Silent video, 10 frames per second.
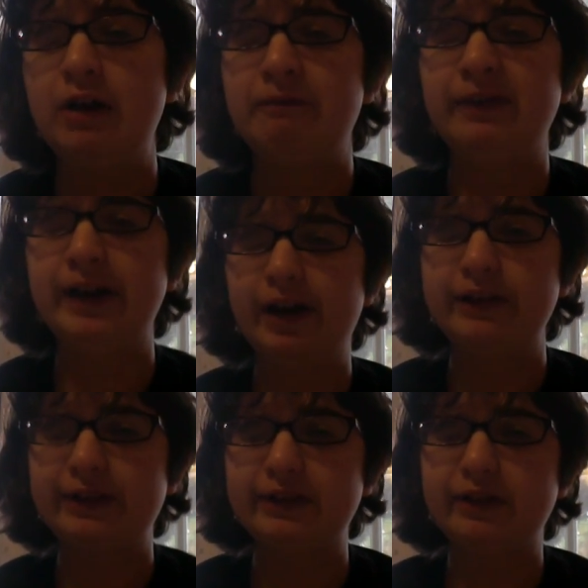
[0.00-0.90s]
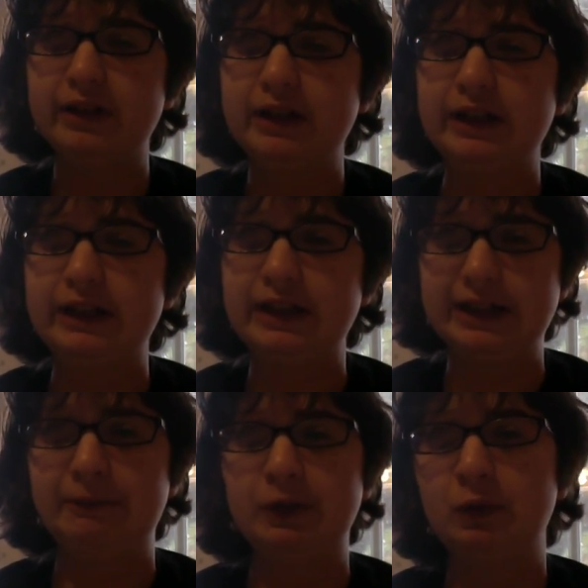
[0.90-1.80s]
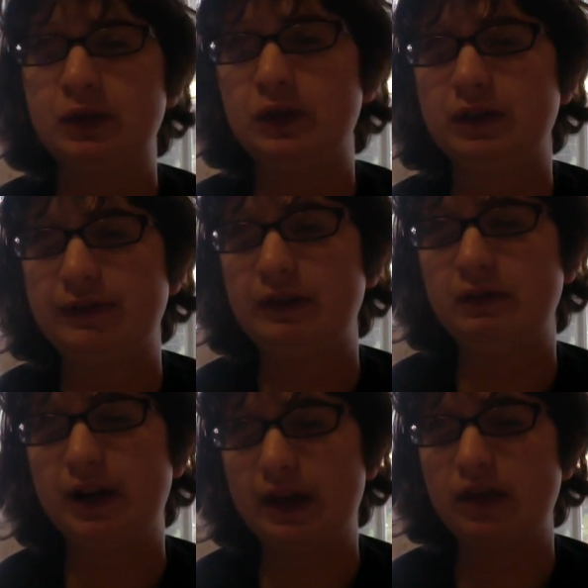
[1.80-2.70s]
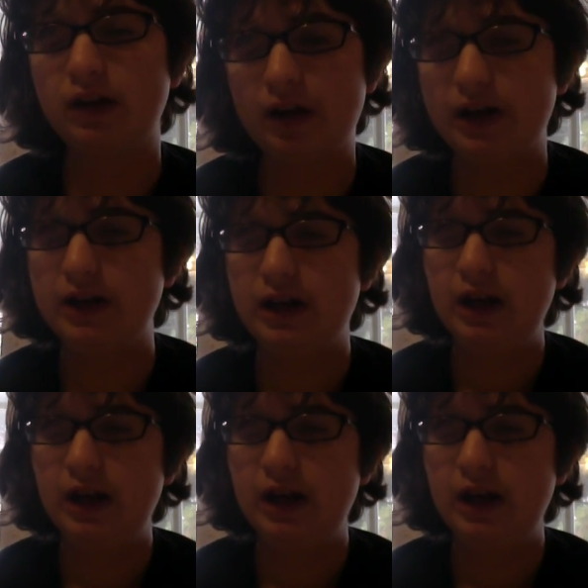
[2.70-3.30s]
For now, this is only the chapters 1 through 7, what I thought.